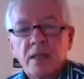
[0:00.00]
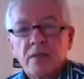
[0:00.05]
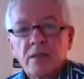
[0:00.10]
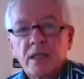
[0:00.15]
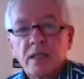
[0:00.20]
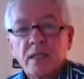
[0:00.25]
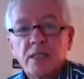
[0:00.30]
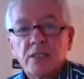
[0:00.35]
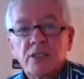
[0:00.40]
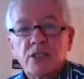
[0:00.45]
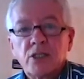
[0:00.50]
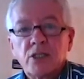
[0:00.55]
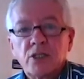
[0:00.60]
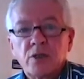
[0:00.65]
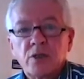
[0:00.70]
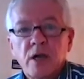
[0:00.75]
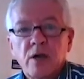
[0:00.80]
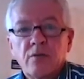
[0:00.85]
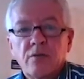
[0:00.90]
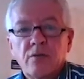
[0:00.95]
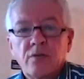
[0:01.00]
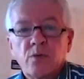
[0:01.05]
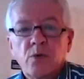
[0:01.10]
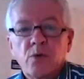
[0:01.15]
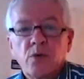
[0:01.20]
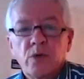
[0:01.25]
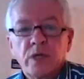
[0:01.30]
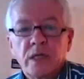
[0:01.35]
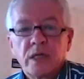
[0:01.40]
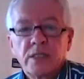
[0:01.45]
They need to look out for
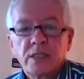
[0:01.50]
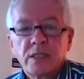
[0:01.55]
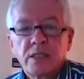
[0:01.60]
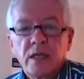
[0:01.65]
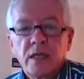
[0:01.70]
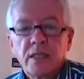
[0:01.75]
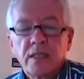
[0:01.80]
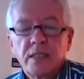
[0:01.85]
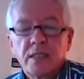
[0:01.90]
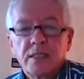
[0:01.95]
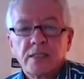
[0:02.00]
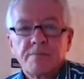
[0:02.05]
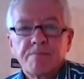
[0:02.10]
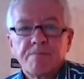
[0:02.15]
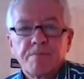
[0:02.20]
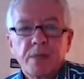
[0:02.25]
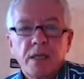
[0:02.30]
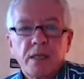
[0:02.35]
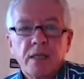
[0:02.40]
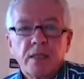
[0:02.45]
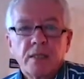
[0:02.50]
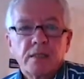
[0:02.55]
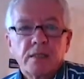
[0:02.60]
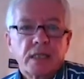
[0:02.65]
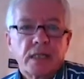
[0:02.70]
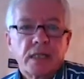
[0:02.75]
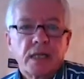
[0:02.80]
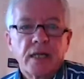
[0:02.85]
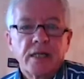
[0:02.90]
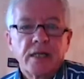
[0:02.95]
warning signs:
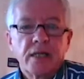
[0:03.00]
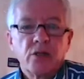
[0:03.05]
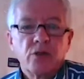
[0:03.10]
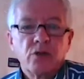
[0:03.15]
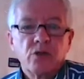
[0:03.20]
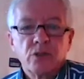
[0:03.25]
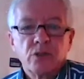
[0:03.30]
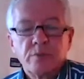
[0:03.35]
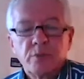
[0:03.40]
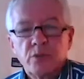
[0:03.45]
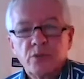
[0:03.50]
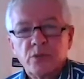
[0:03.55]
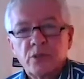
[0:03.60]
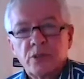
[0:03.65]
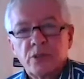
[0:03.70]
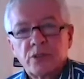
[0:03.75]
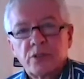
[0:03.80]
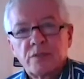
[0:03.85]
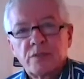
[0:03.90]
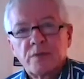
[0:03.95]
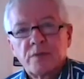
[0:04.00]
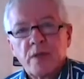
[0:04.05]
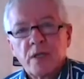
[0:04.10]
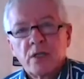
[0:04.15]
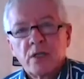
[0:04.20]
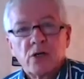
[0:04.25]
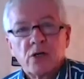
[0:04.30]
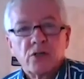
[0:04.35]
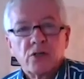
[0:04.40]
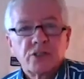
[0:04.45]
declining order books,
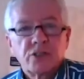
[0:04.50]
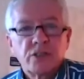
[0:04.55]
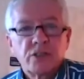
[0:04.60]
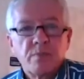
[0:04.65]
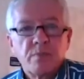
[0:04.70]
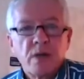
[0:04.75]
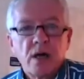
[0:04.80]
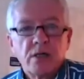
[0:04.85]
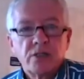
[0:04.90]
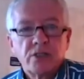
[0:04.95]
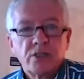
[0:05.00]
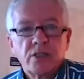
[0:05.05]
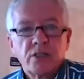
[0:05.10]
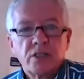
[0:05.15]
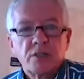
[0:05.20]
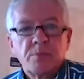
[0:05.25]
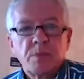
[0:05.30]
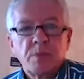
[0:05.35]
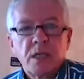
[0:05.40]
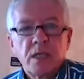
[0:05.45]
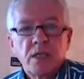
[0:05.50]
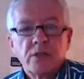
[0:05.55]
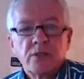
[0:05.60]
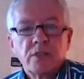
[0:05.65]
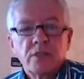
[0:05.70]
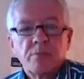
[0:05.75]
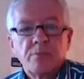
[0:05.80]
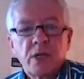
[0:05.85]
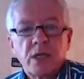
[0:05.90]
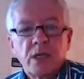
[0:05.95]
costs and margins being
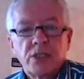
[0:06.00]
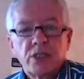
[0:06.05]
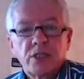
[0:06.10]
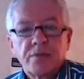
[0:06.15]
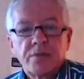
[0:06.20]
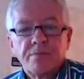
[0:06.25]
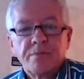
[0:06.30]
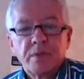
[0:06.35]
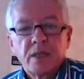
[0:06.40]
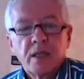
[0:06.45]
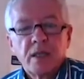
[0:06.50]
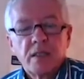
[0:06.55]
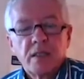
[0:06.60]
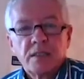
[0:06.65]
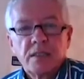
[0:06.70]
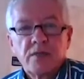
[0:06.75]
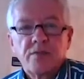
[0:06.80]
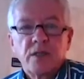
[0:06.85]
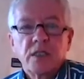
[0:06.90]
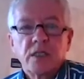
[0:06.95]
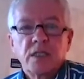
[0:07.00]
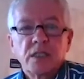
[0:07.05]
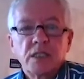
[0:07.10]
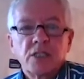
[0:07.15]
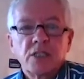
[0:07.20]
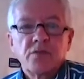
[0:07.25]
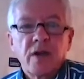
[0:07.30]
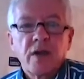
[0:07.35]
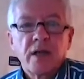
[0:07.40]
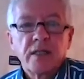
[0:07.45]
under pressure,
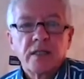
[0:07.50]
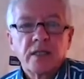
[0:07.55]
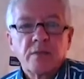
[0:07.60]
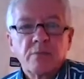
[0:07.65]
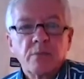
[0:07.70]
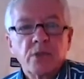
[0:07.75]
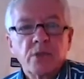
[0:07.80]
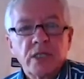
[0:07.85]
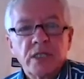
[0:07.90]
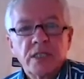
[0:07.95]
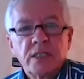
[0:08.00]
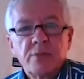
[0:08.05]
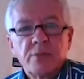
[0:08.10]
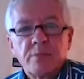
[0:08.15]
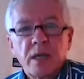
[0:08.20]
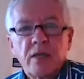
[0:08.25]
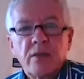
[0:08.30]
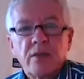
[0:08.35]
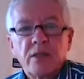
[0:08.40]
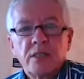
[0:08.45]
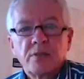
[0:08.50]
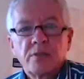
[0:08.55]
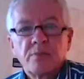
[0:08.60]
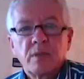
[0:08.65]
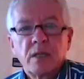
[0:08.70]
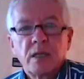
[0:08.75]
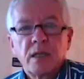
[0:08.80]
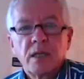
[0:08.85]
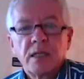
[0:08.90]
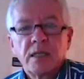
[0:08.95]
difficulties finding money to pay their
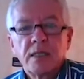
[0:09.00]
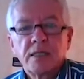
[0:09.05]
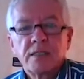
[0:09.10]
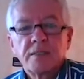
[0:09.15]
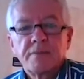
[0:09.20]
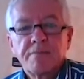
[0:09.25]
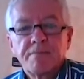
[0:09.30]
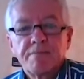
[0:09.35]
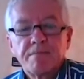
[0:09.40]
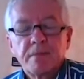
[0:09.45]
suppliers,